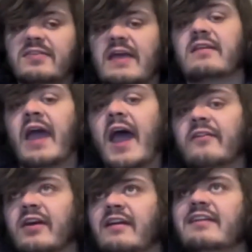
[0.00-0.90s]
that to
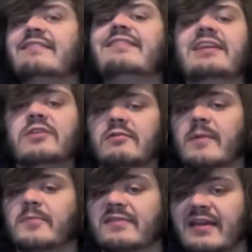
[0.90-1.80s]
have continuing
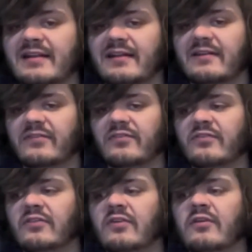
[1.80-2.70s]
representatives
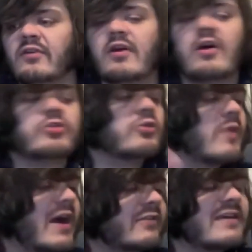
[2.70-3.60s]

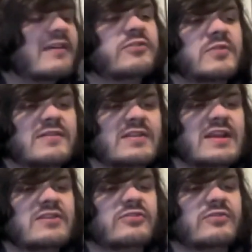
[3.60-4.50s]
throughout the history of the
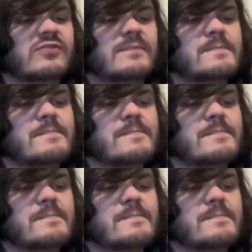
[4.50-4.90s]
nations.